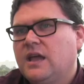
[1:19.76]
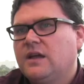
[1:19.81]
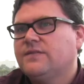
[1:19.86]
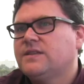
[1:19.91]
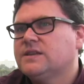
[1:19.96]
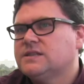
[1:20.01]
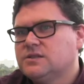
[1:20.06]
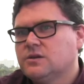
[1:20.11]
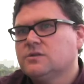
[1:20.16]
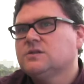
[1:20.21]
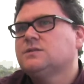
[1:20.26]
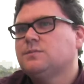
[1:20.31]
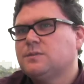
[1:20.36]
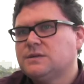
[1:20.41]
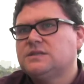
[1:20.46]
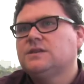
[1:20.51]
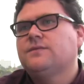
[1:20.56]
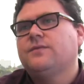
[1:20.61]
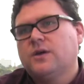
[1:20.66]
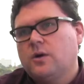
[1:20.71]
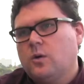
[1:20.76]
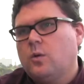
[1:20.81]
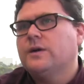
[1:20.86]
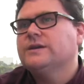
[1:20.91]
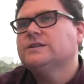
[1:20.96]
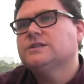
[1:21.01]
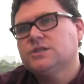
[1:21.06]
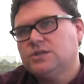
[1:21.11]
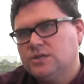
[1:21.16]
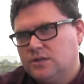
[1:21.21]
If there's no specific
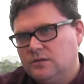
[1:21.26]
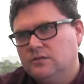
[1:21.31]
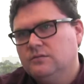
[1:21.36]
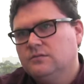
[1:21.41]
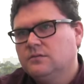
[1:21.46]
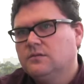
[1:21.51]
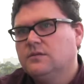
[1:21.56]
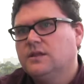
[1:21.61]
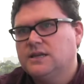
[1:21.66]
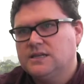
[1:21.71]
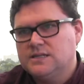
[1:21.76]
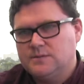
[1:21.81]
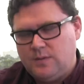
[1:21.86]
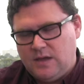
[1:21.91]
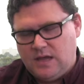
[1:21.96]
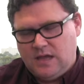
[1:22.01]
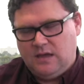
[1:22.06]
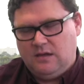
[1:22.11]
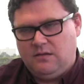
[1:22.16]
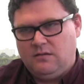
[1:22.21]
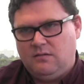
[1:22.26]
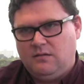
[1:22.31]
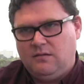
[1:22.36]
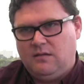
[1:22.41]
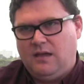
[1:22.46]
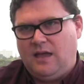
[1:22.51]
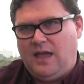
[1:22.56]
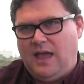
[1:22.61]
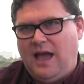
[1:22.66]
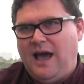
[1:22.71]
question that is being
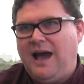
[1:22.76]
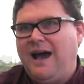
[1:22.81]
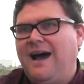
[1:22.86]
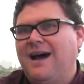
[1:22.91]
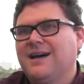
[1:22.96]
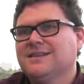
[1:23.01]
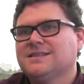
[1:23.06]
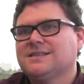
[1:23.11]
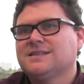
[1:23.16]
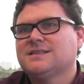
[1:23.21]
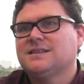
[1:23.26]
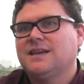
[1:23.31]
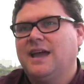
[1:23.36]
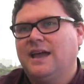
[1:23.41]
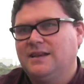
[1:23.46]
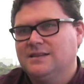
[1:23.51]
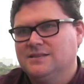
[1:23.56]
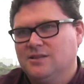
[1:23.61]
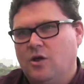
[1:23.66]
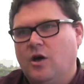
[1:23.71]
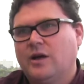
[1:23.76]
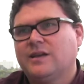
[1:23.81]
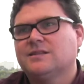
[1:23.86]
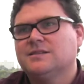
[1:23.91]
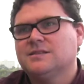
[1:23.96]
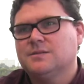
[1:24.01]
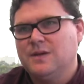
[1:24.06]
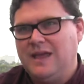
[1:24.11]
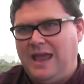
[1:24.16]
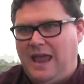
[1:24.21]
asked and is
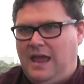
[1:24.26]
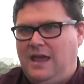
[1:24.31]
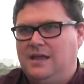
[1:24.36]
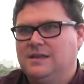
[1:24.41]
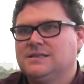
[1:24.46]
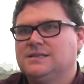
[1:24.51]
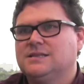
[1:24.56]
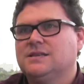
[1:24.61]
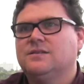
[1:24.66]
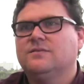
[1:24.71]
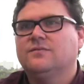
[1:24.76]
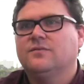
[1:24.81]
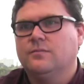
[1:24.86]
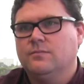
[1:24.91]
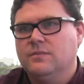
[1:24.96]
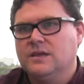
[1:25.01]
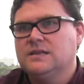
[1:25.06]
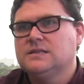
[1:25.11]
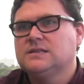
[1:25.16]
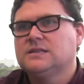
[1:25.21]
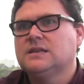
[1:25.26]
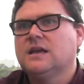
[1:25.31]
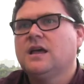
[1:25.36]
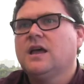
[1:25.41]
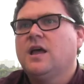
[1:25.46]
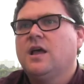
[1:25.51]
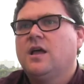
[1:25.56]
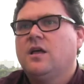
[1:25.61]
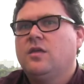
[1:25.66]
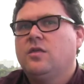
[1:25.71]
likely to be answered from this,
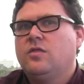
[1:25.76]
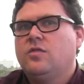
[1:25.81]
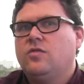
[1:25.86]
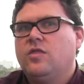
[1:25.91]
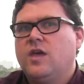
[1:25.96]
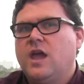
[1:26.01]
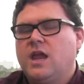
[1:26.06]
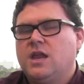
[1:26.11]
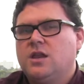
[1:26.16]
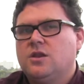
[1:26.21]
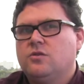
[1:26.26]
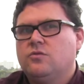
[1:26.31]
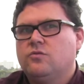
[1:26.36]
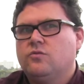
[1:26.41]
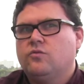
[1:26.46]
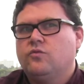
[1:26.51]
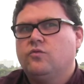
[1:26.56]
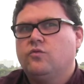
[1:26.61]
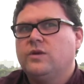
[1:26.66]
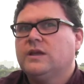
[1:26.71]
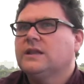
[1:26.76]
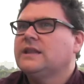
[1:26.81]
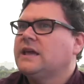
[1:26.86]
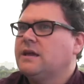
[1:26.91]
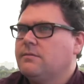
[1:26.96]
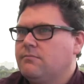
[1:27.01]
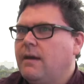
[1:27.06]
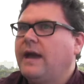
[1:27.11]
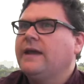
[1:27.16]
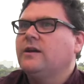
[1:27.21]
then
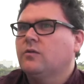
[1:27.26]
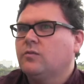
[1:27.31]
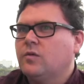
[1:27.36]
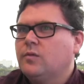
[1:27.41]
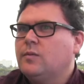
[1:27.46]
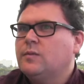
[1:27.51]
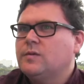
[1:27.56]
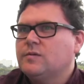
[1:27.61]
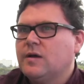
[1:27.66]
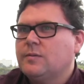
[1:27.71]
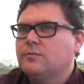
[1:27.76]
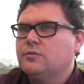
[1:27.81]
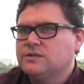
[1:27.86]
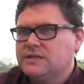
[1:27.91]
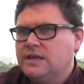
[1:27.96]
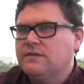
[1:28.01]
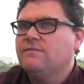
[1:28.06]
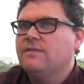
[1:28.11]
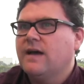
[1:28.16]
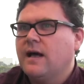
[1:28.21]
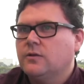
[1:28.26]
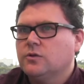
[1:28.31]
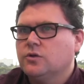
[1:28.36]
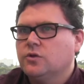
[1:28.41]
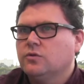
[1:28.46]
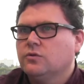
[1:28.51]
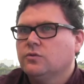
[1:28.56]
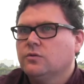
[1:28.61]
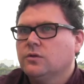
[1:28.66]
really it may not represent value.